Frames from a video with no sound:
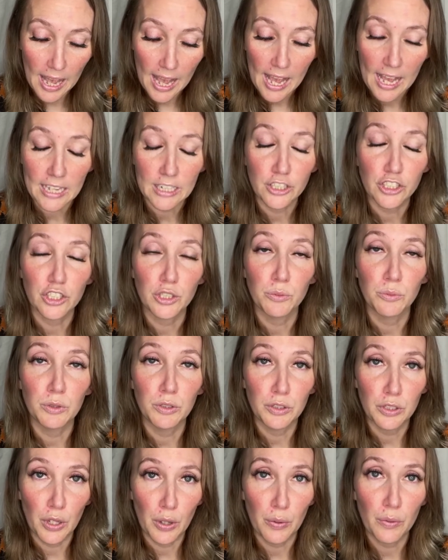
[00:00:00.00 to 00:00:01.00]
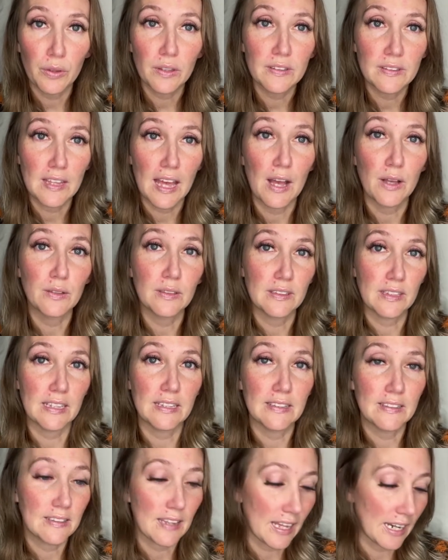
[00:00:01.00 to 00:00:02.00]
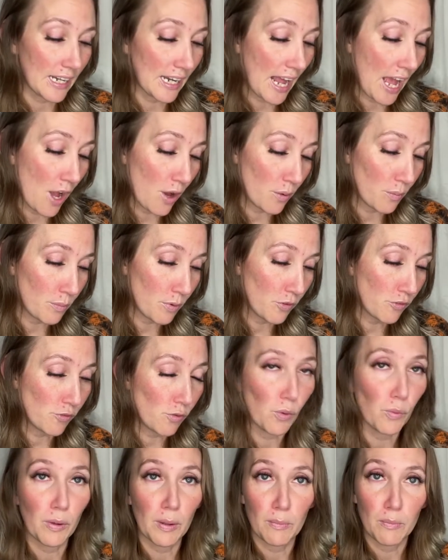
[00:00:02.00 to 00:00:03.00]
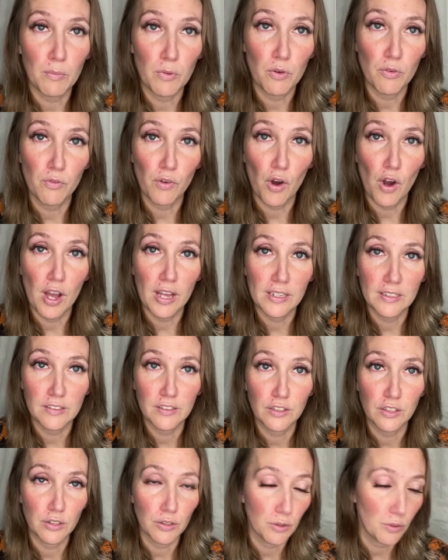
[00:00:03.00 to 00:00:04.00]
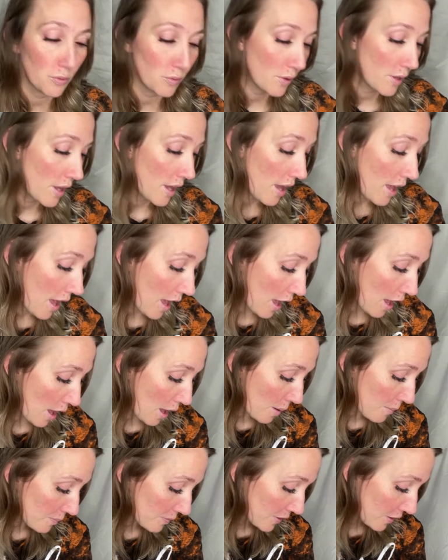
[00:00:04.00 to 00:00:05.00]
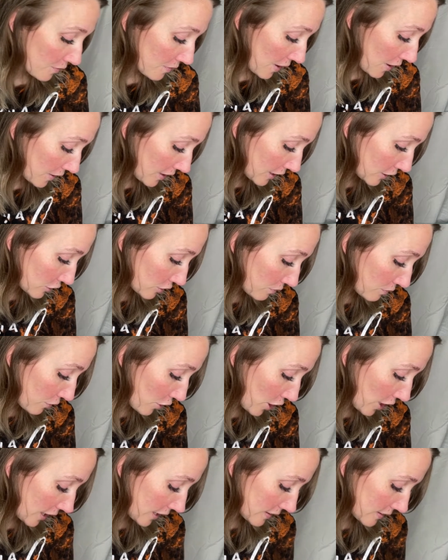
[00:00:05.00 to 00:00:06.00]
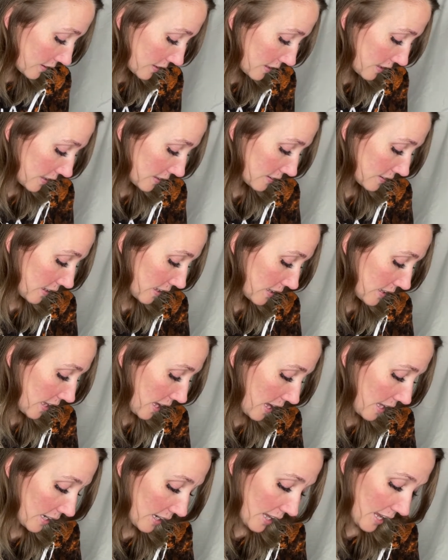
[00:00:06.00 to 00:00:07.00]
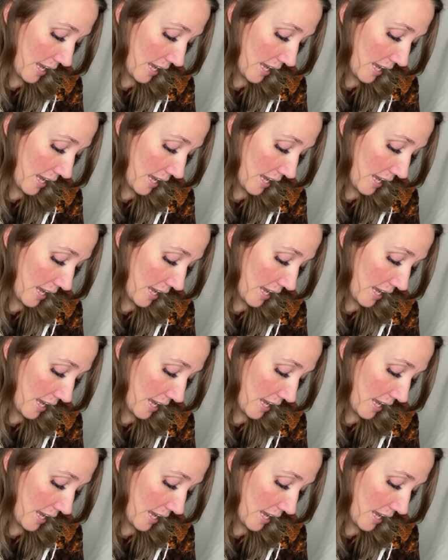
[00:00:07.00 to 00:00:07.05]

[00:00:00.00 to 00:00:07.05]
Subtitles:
and she will know the sounds inside and out before we move on to the foundation phonics and things like that.